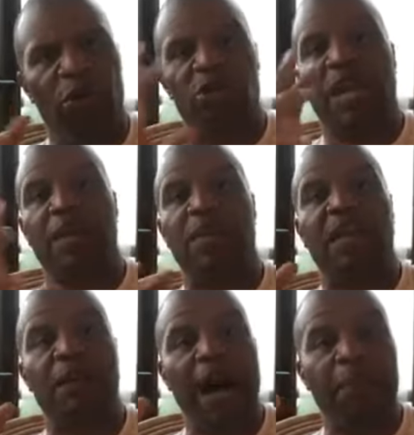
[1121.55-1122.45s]
You'll start to
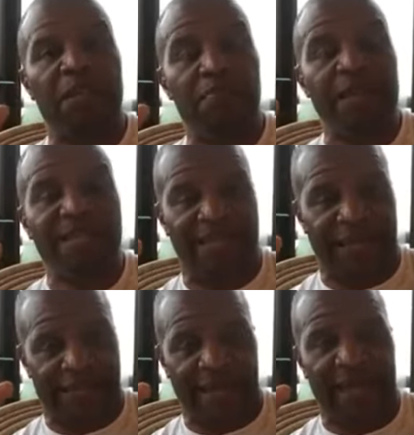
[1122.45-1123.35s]
become
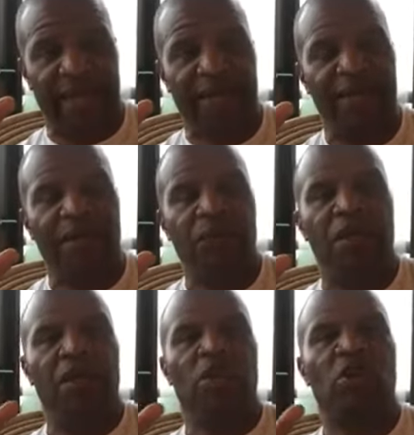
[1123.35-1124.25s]
optimistic again
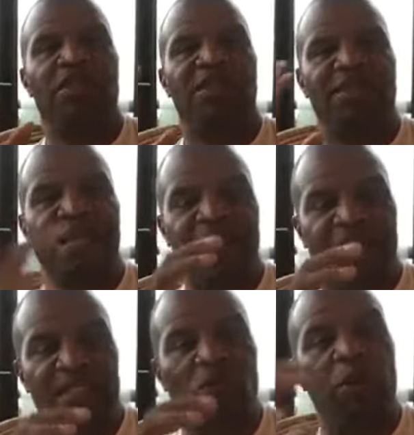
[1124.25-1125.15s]
your
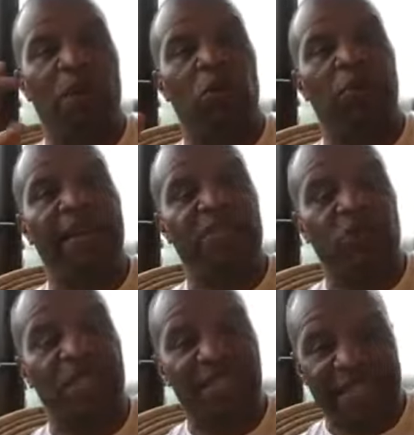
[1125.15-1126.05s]
cynicism will be replaced
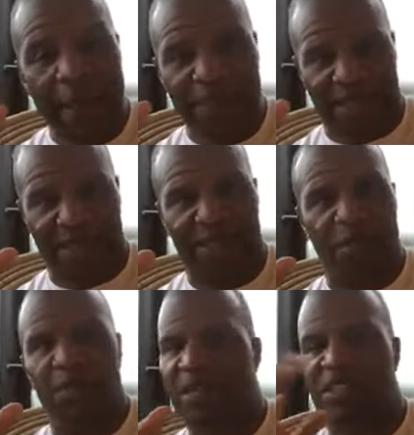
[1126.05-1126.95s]
with
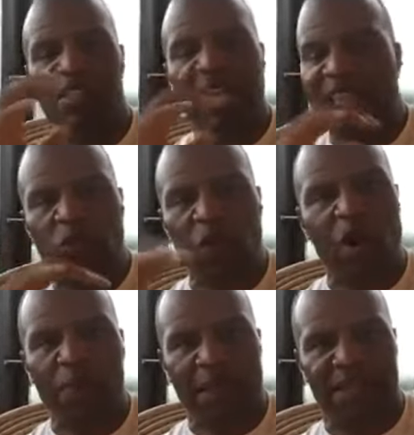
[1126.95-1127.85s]
skepticism. There's nothing wrong
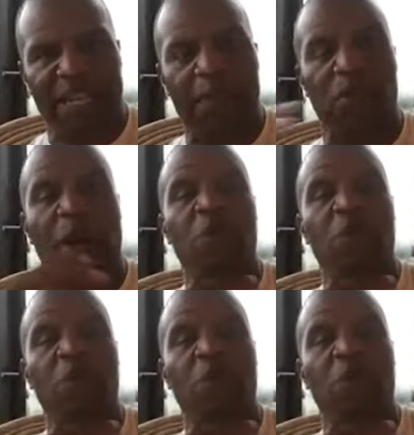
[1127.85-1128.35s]
with being skeptical.